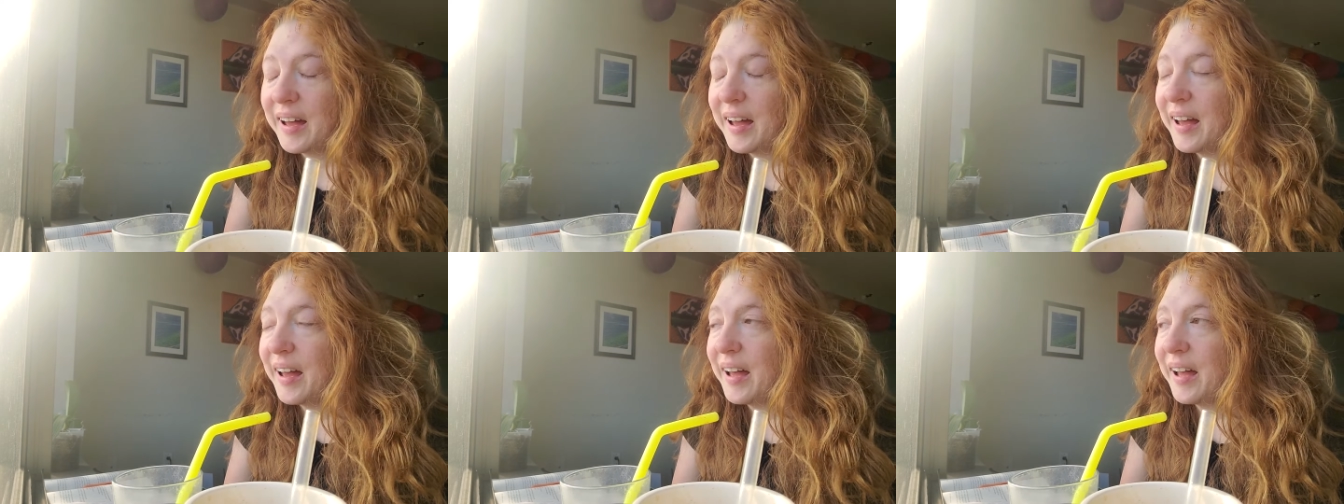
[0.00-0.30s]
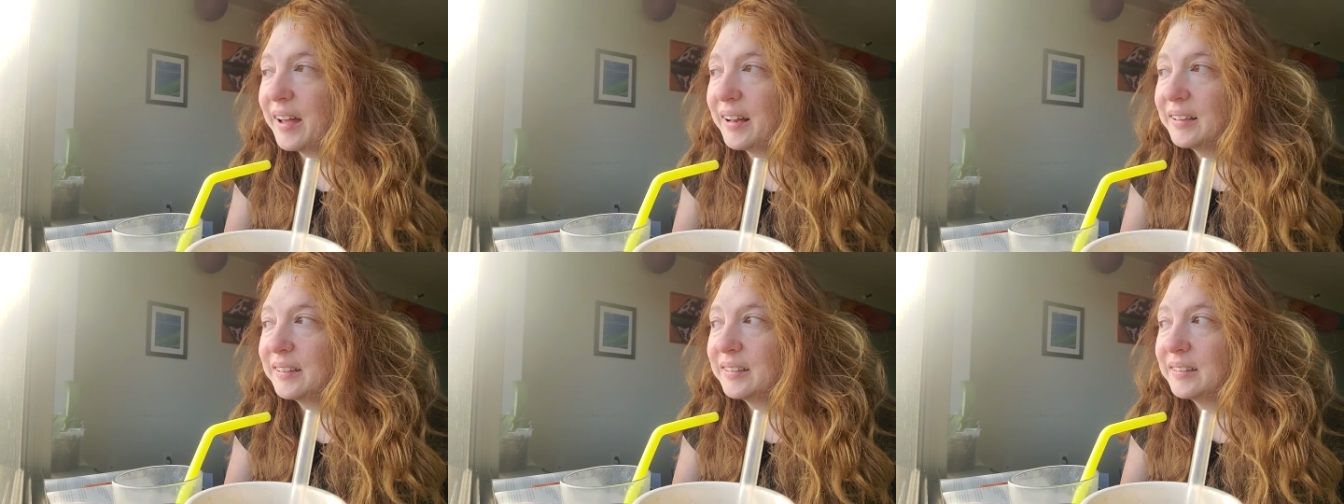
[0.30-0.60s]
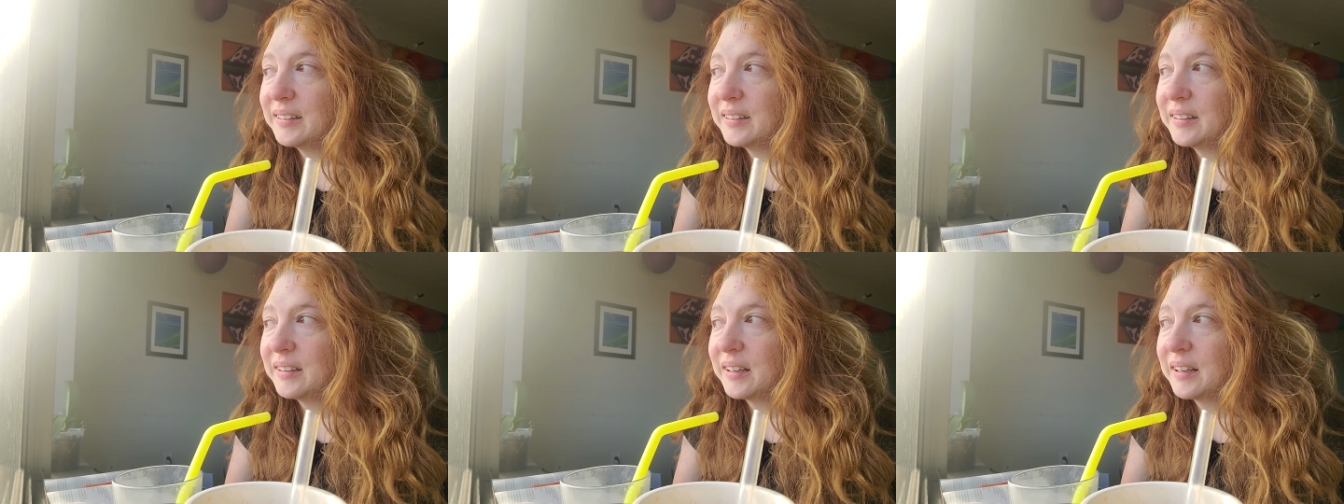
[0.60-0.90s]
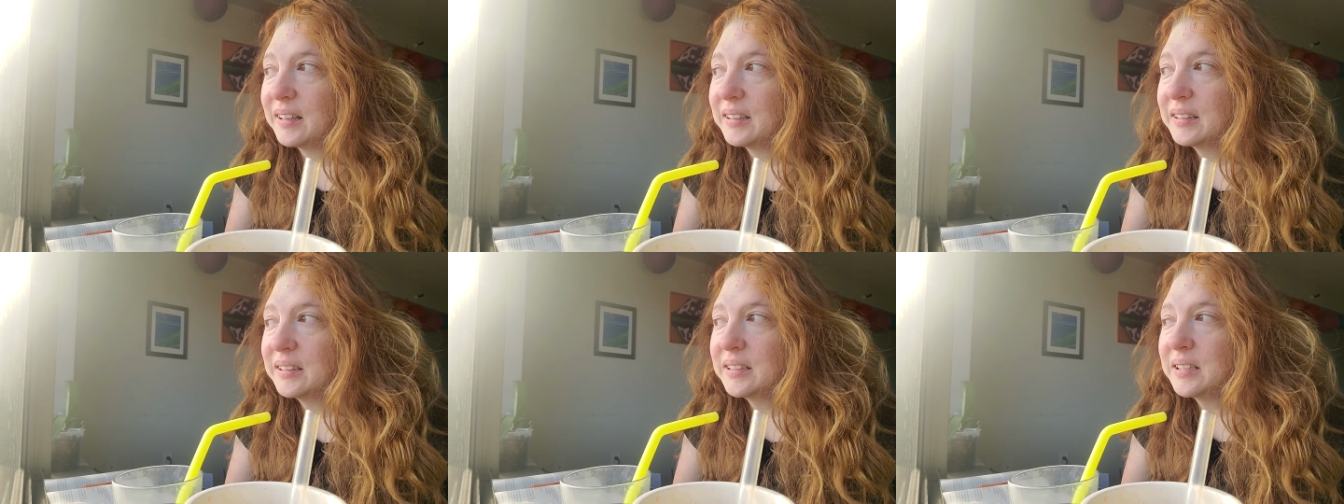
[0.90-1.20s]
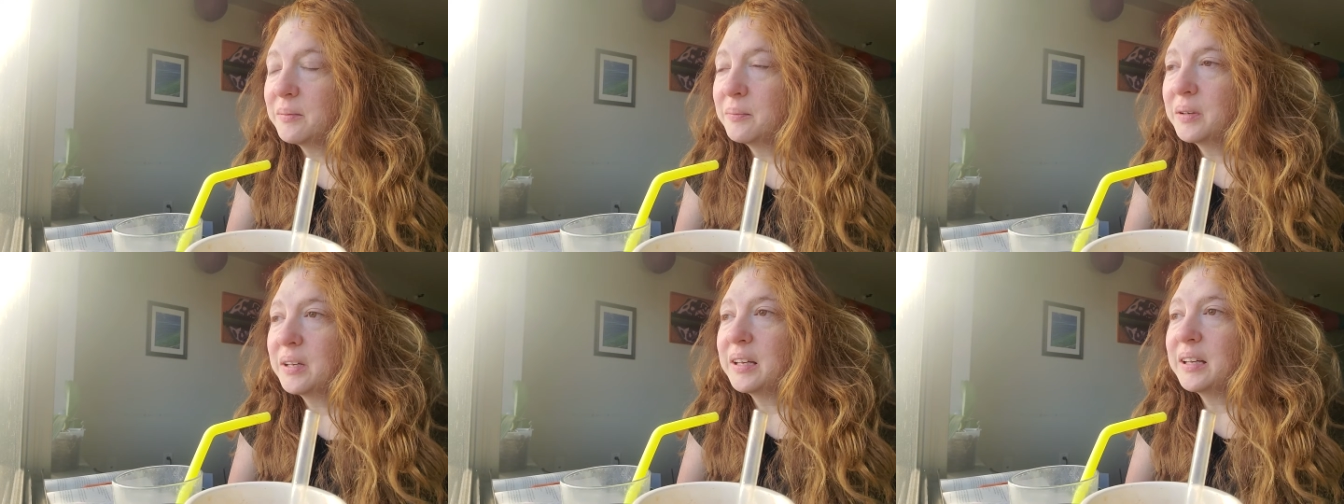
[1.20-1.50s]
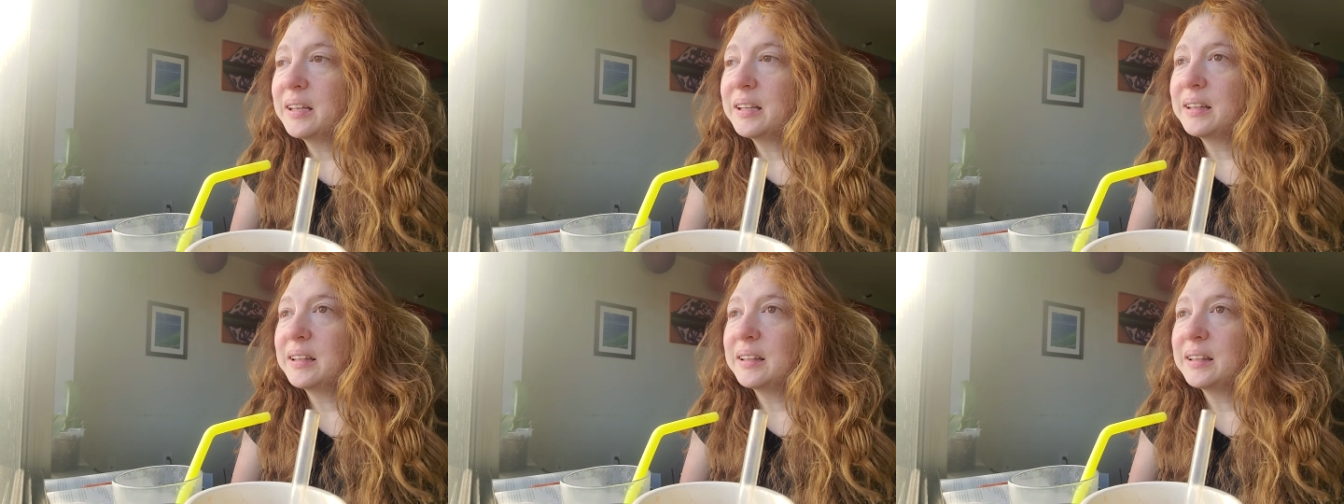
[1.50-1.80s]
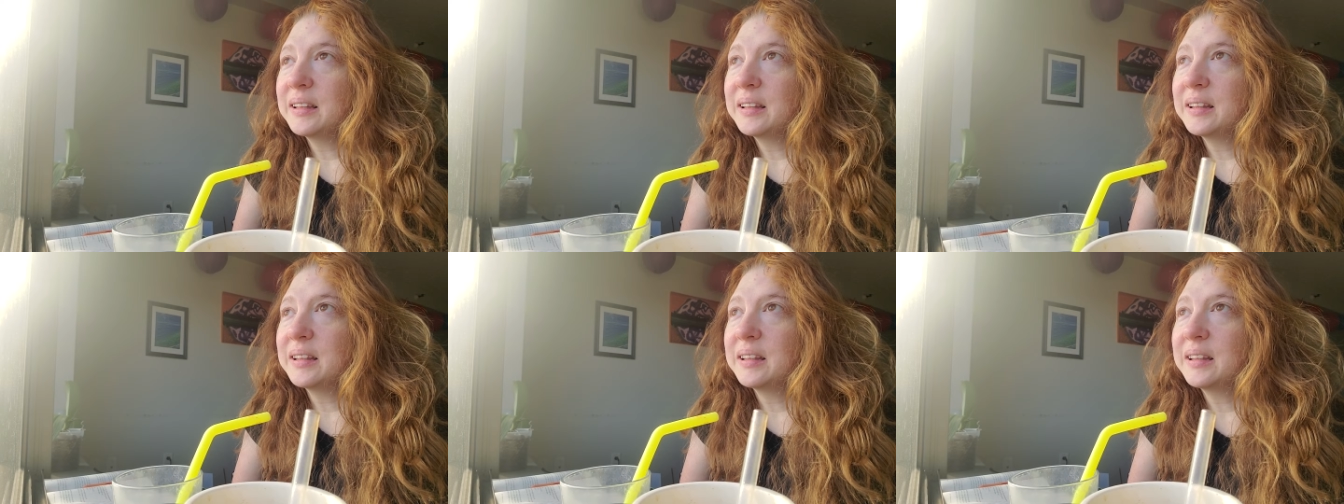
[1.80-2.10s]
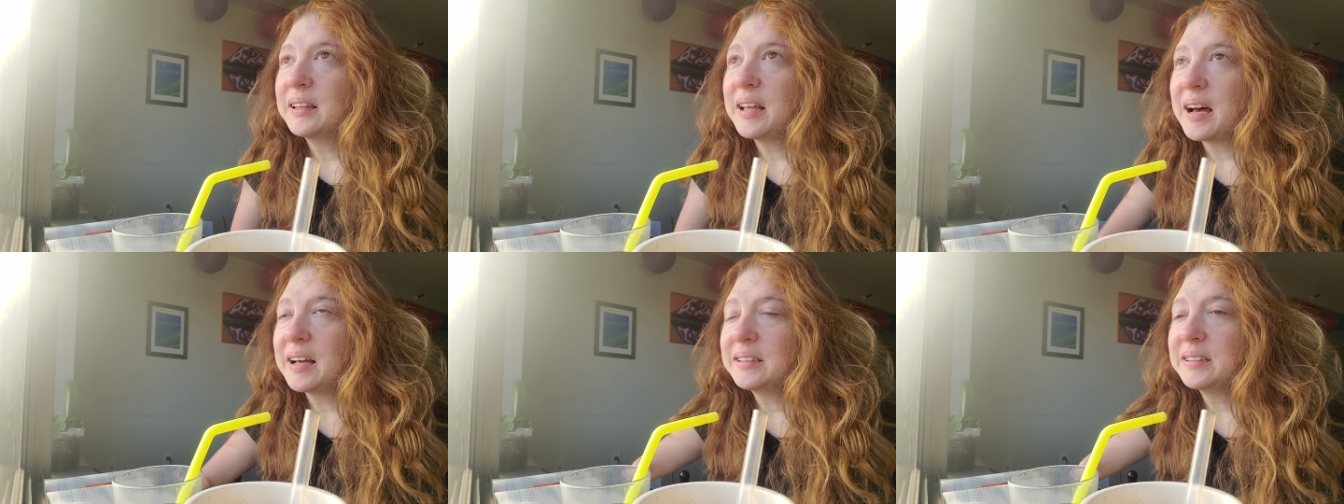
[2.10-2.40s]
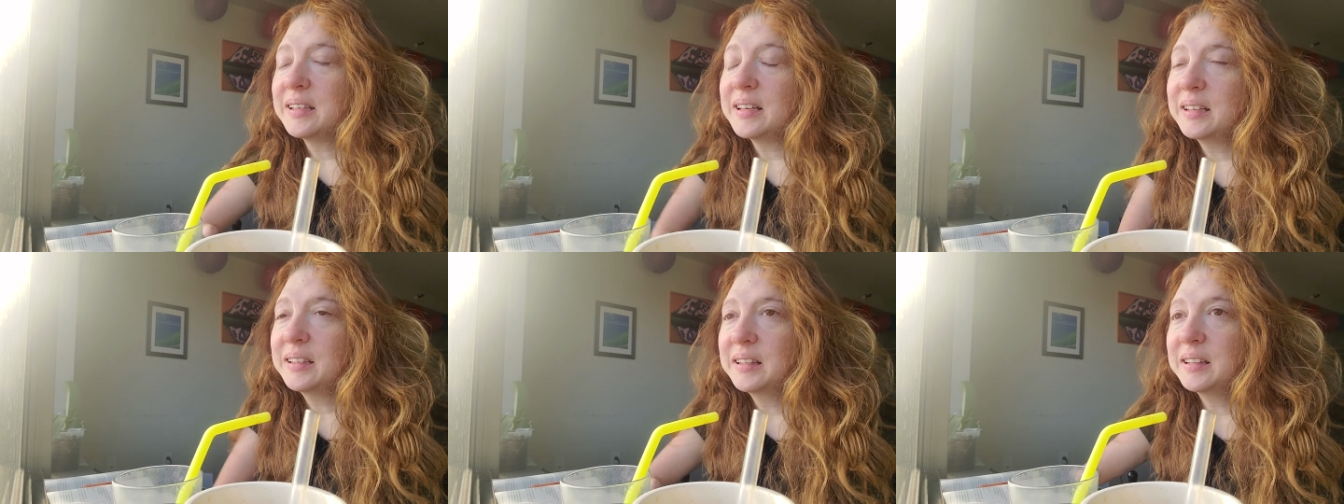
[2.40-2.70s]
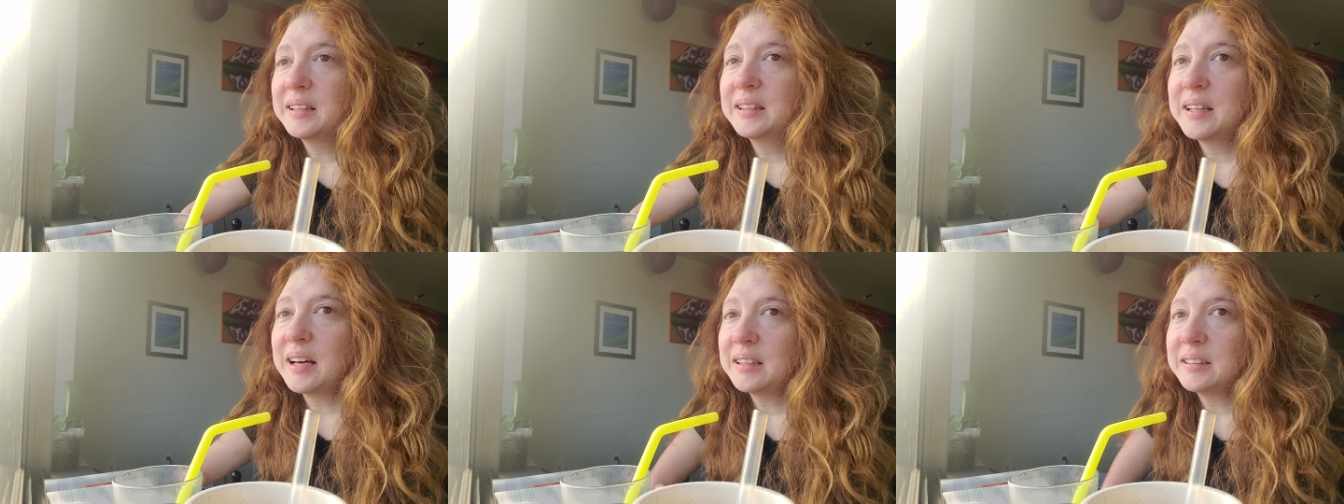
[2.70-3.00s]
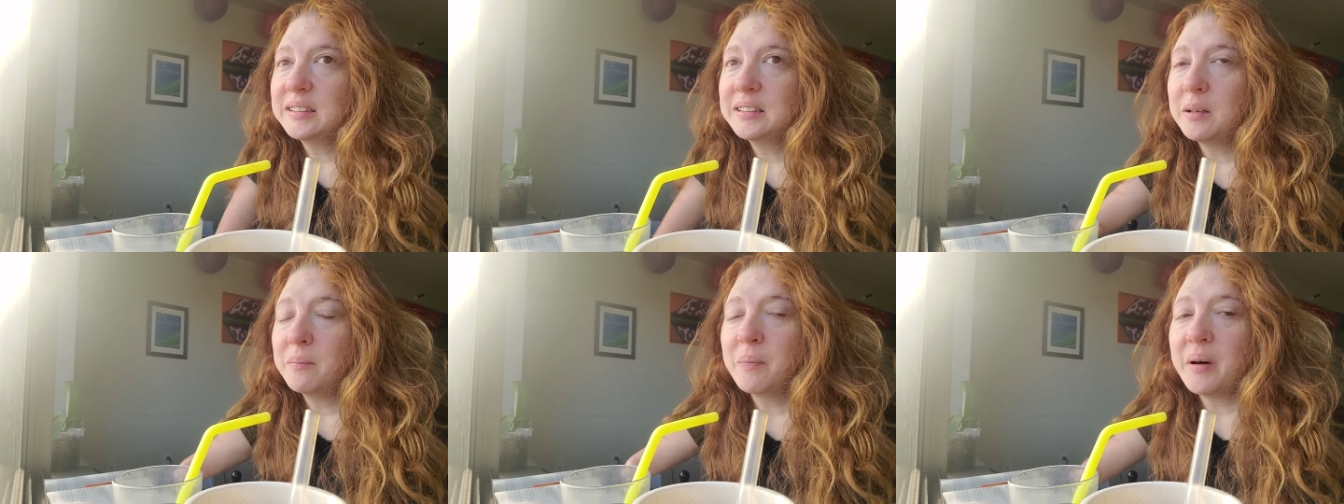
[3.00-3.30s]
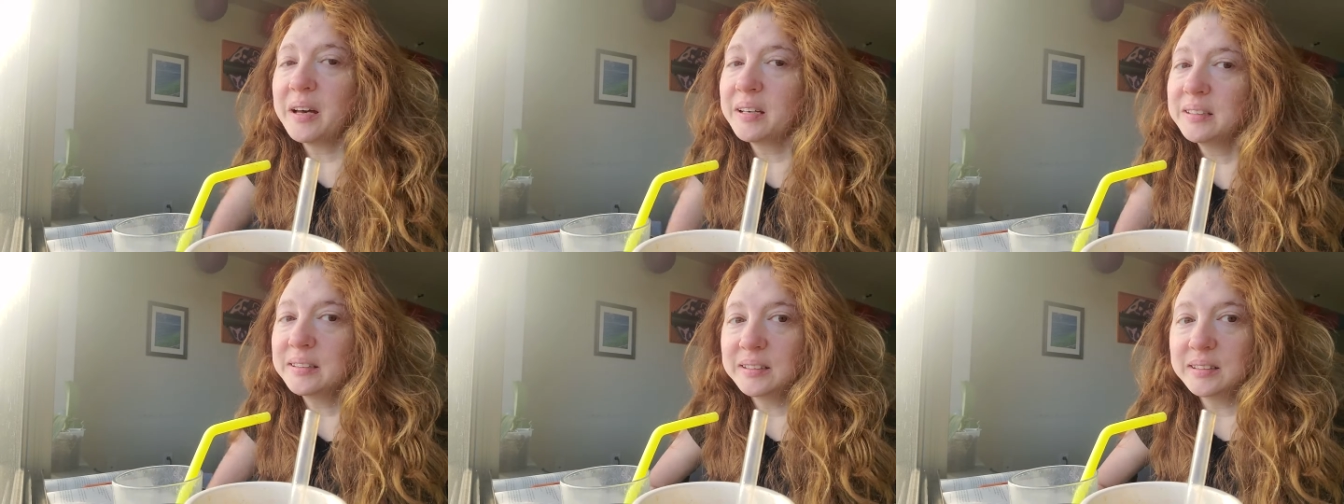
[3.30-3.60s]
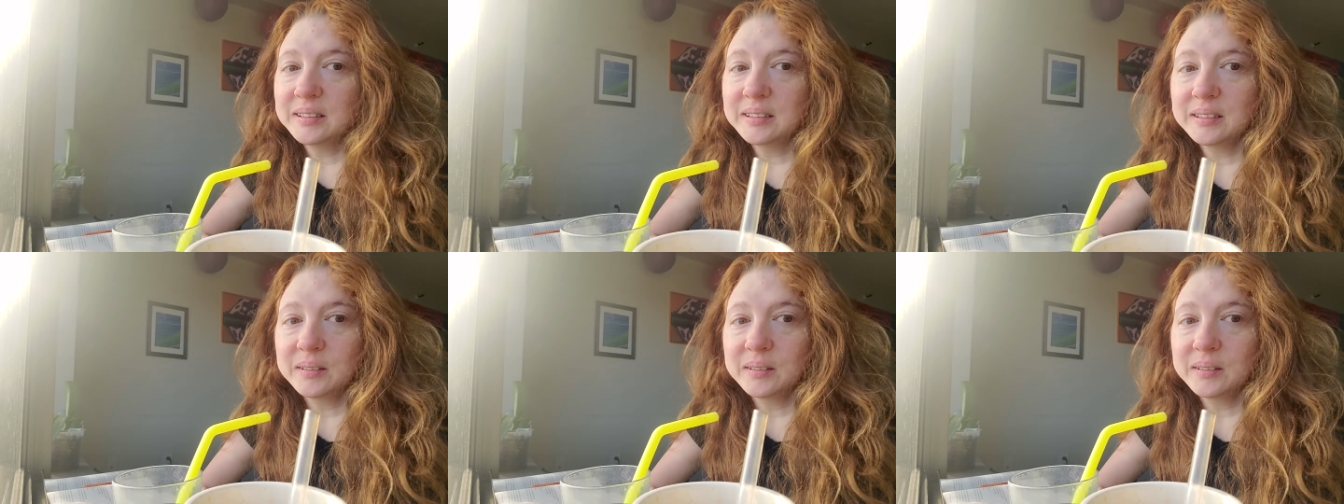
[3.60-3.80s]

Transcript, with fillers: and to me that's like that's the best